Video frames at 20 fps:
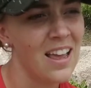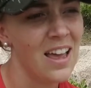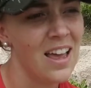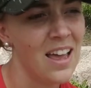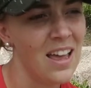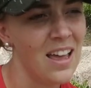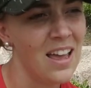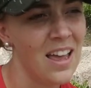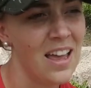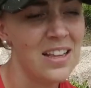
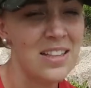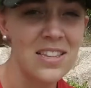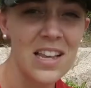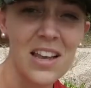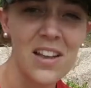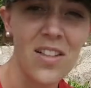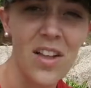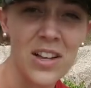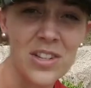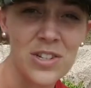uh, and
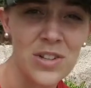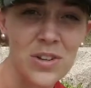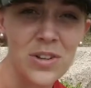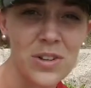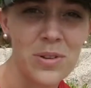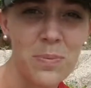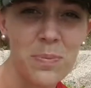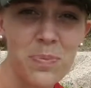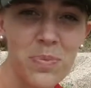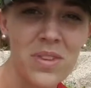
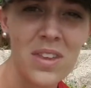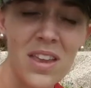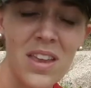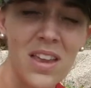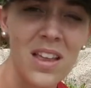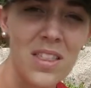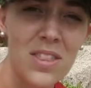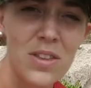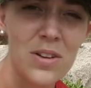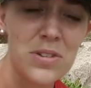psychological.
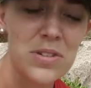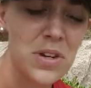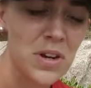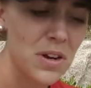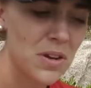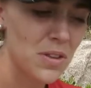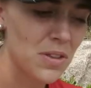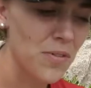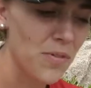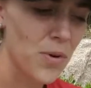Those
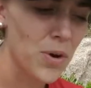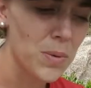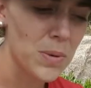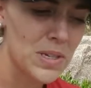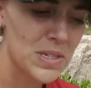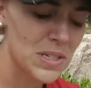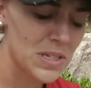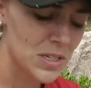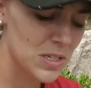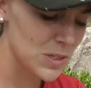are the four
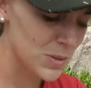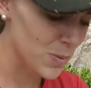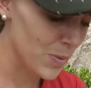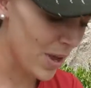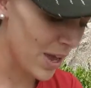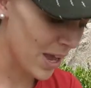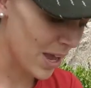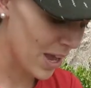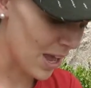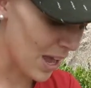reasons
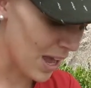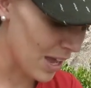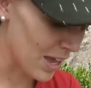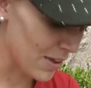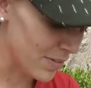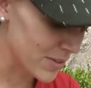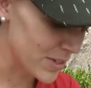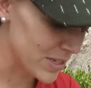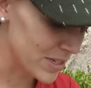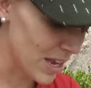why I
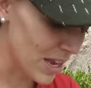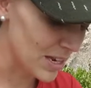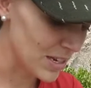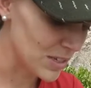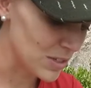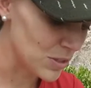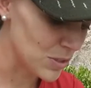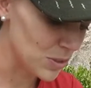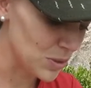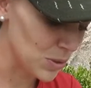have decided